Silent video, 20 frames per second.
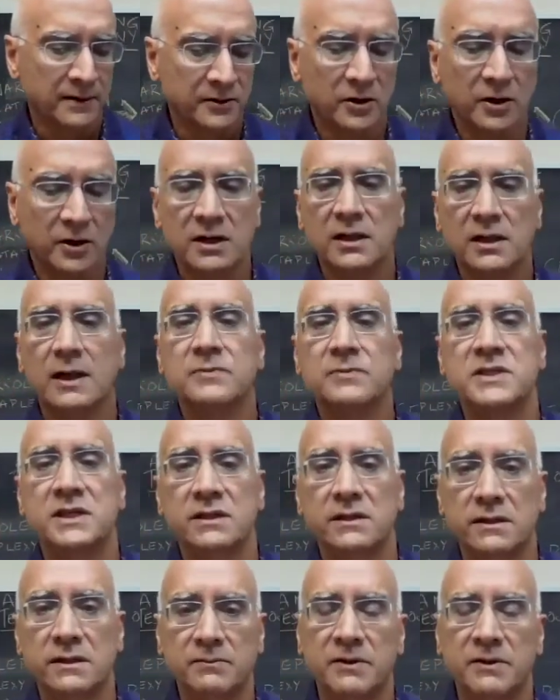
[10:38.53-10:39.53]
narcolepsy
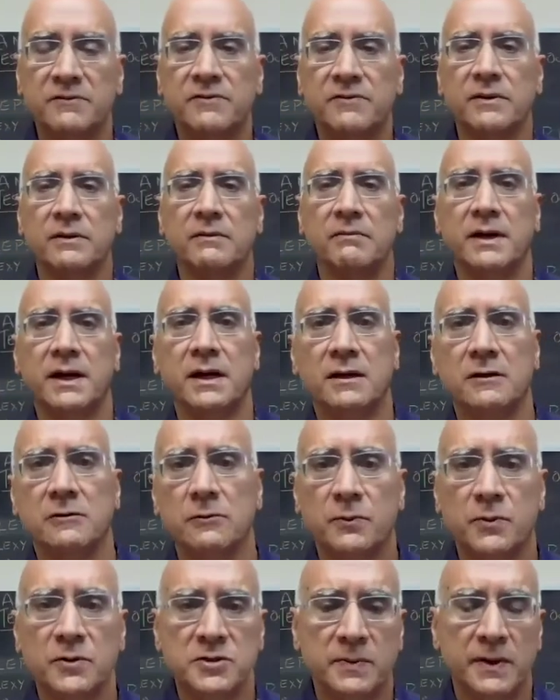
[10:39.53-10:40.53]
a little bit from the
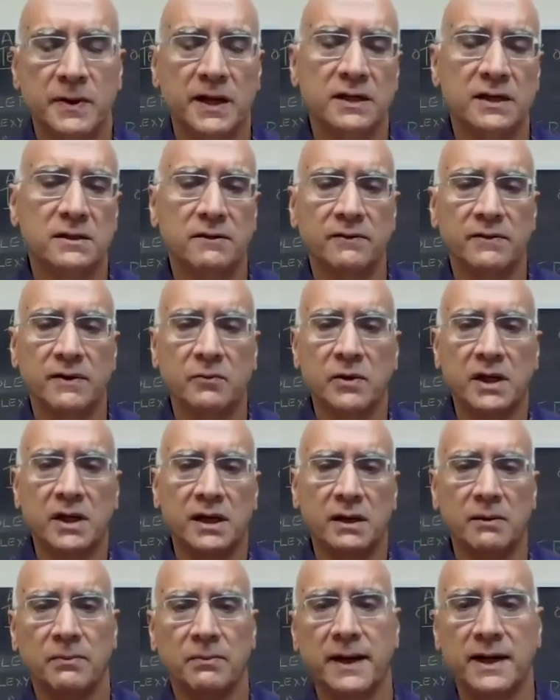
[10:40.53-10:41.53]
medical perspective, and then we can
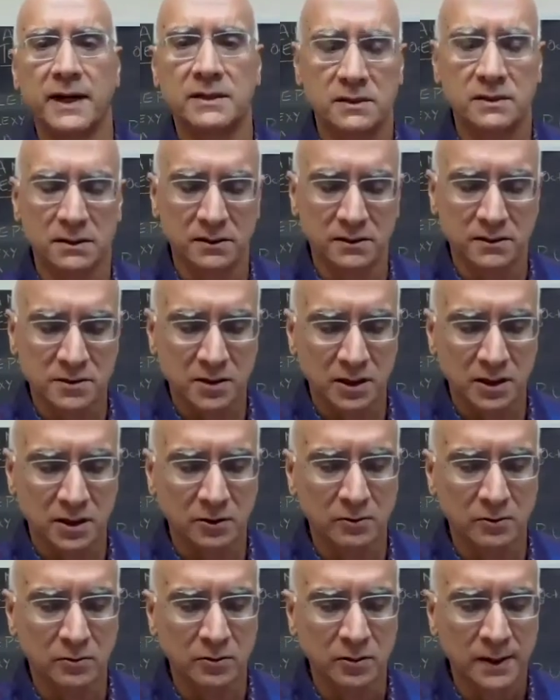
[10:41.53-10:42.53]
get back to
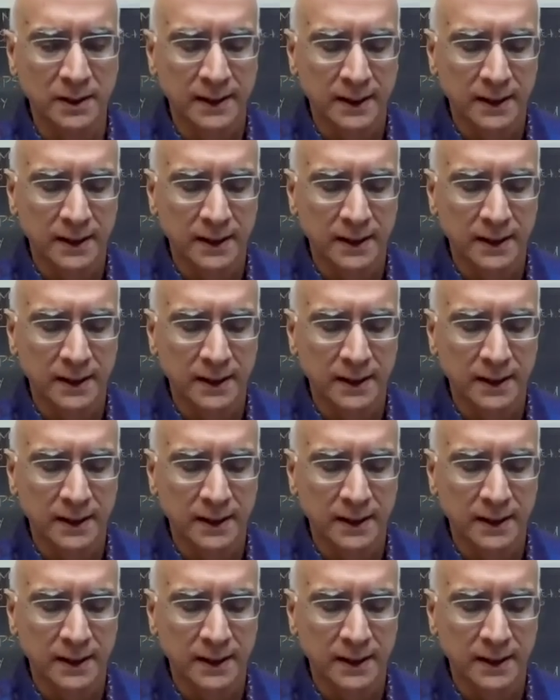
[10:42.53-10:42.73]
you.